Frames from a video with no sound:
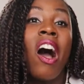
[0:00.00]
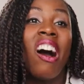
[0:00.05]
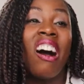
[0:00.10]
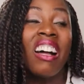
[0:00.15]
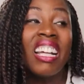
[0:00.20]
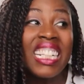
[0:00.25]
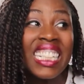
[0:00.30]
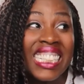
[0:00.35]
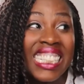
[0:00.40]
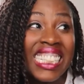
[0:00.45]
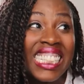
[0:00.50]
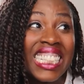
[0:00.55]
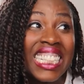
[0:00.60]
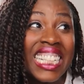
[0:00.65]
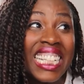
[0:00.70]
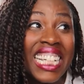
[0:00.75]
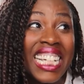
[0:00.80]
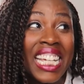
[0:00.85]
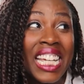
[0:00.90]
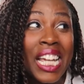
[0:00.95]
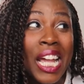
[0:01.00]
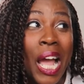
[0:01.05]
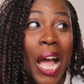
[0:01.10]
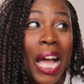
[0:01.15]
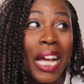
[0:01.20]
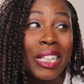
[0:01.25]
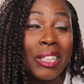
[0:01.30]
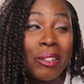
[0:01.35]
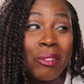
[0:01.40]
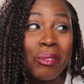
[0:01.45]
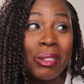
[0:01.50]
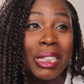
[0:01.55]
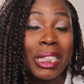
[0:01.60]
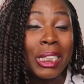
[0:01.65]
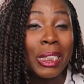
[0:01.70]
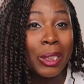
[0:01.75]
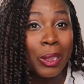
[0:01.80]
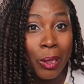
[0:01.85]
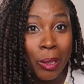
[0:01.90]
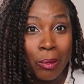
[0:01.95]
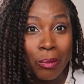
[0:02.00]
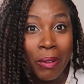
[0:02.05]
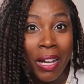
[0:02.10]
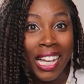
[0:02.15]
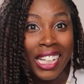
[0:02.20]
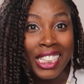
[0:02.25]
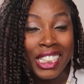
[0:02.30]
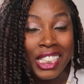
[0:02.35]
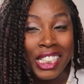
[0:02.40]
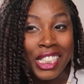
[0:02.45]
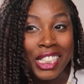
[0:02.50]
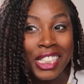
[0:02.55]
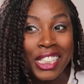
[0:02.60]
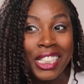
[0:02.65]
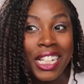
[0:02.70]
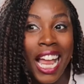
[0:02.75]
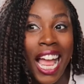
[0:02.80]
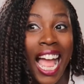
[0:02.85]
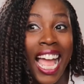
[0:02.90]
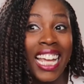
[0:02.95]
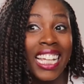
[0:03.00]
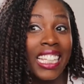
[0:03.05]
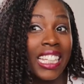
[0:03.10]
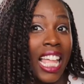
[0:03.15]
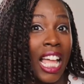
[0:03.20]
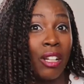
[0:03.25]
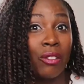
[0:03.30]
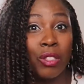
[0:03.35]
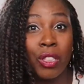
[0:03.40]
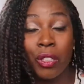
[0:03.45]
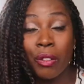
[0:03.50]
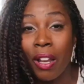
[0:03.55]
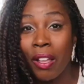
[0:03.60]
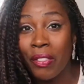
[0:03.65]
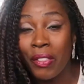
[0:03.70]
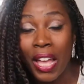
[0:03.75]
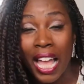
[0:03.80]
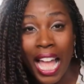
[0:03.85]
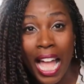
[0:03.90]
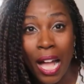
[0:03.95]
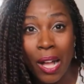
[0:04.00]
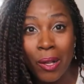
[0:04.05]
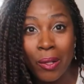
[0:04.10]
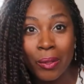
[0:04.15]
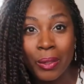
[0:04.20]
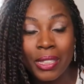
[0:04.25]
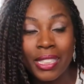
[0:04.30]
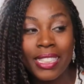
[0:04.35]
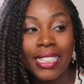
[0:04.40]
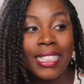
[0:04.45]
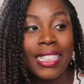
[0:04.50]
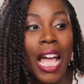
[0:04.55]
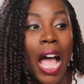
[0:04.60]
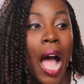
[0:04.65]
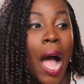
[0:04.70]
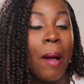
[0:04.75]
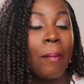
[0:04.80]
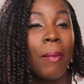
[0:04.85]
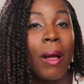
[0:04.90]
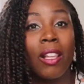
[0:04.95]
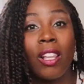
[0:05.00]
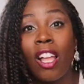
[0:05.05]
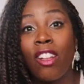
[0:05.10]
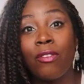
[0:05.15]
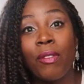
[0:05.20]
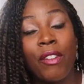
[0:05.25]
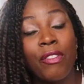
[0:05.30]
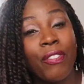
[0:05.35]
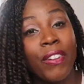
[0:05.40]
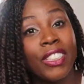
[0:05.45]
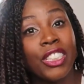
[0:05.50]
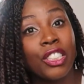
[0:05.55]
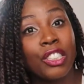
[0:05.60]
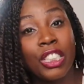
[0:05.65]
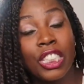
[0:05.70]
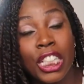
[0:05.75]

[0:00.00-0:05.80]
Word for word: Honestly, I don't really do much. I lounge around the house. Um, a lot of my friends are